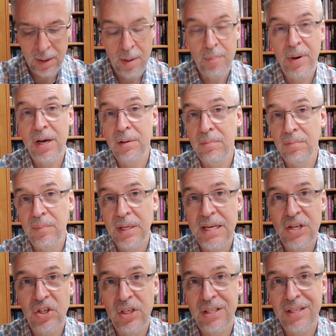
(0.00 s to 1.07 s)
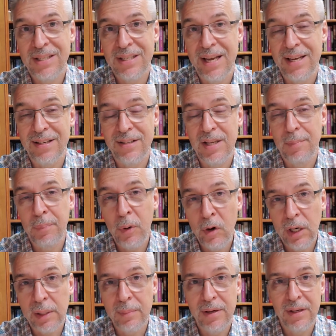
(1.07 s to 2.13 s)
But it just says that
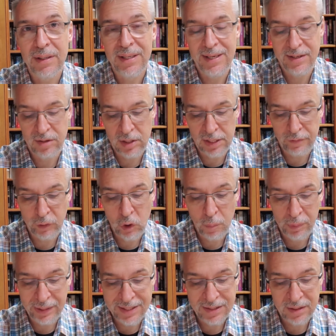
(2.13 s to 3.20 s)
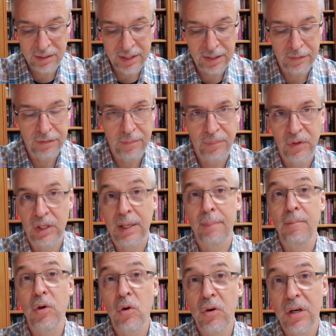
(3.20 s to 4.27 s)
Pergama is a difficult place to live. The
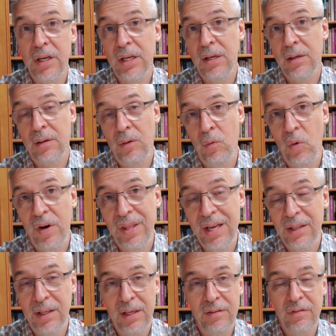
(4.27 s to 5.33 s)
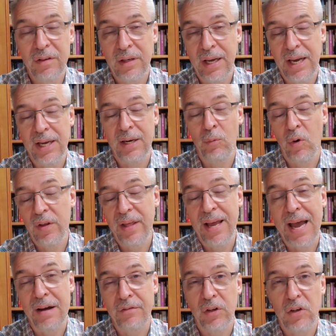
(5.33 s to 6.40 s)
community where they live and where they
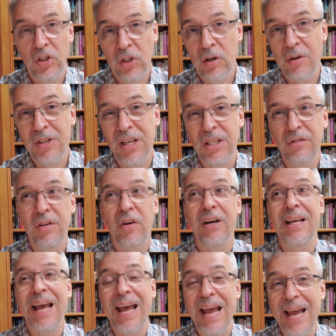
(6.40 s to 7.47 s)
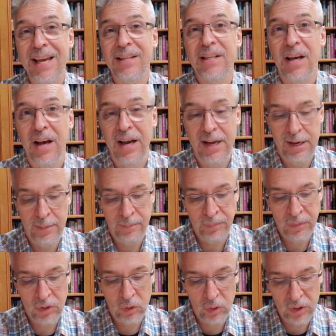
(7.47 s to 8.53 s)
have their church is very anti
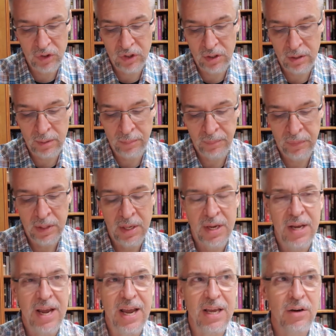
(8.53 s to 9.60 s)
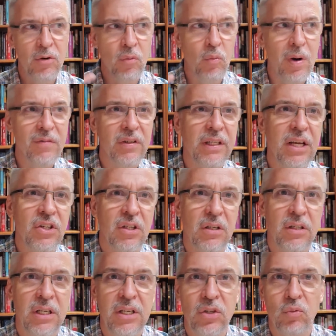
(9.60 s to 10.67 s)
Christian. And
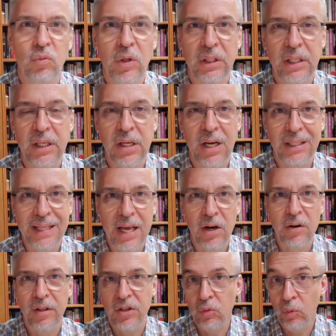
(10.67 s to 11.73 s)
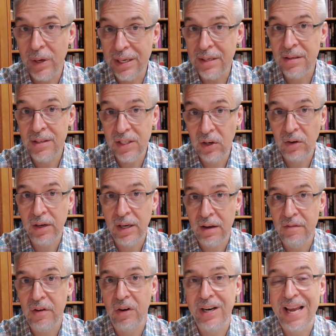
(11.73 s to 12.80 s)
Revelation is really a letter that's written during a
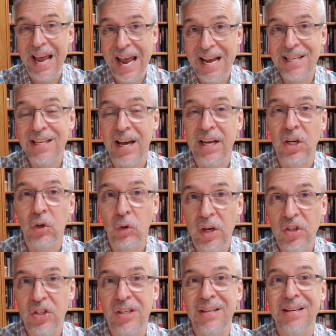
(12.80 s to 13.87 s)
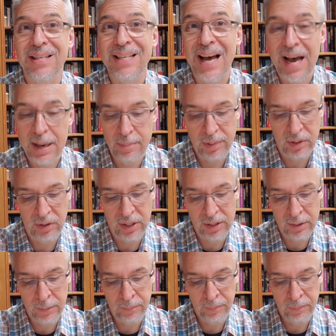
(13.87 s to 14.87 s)
very anti Christian time period.